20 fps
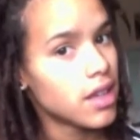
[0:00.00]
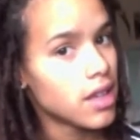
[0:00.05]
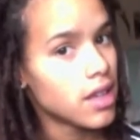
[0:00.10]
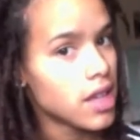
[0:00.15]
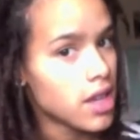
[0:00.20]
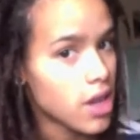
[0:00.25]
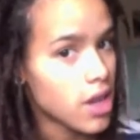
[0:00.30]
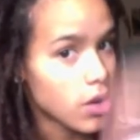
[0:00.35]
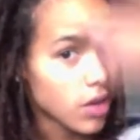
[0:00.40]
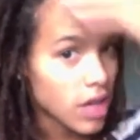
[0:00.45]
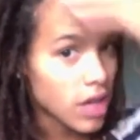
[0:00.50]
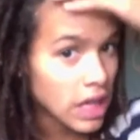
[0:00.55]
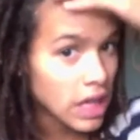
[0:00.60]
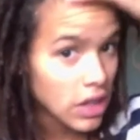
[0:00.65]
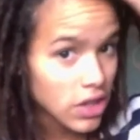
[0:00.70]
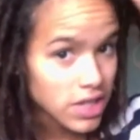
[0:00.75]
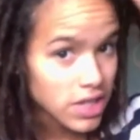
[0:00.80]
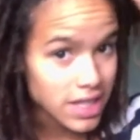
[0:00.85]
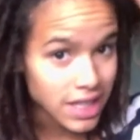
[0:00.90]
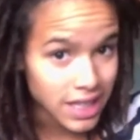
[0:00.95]
you know, it
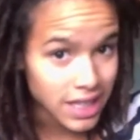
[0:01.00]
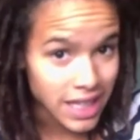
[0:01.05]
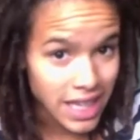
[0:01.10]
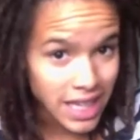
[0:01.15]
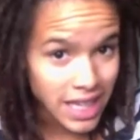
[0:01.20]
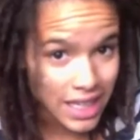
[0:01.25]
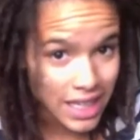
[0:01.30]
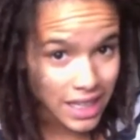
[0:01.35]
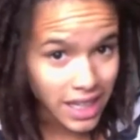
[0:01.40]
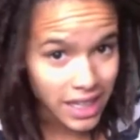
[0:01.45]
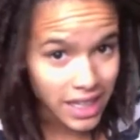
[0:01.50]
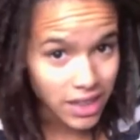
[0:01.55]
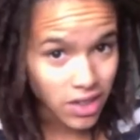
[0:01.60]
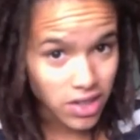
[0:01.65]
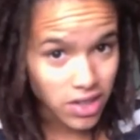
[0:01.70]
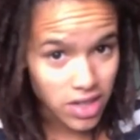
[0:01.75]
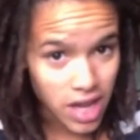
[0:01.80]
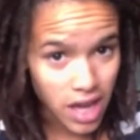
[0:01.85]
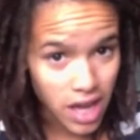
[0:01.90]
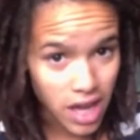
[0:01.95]
looks clean, like
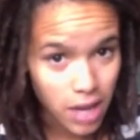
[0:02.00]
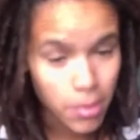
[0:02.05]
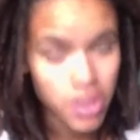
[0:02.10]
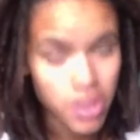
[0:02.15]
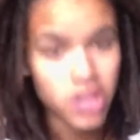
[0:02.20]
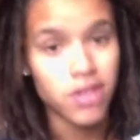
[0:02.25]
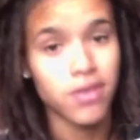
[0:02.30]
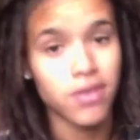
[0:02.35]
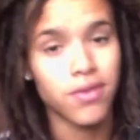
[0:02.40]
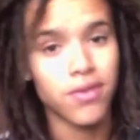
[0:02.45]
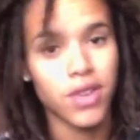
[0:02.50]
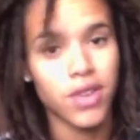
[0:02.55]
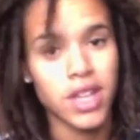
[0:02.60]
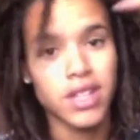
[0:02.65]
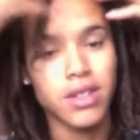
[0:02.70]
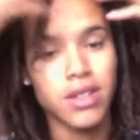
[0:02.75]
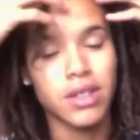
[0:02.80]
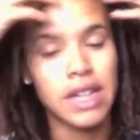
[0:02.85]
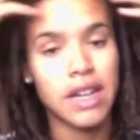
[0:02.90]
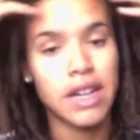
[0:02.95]
there's not a bunch of
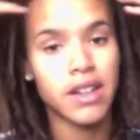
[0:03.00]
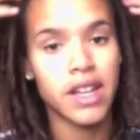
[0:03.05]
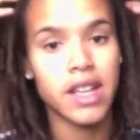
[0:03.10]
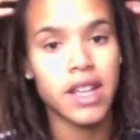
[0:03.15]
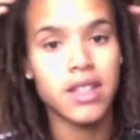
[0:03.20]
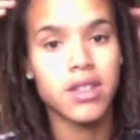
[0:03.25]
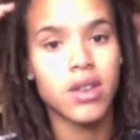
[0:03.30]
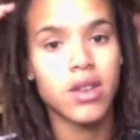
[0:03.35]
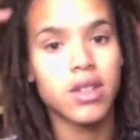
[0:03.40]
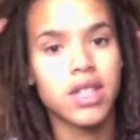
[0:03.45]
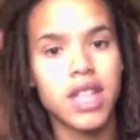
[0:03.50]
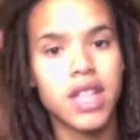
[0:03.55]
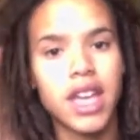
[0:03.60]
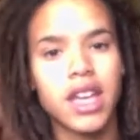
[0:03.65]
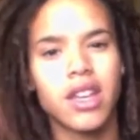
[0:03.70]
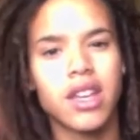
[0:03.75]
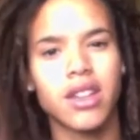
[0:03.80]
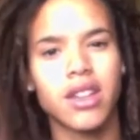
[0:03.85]
frizz around it, so it's like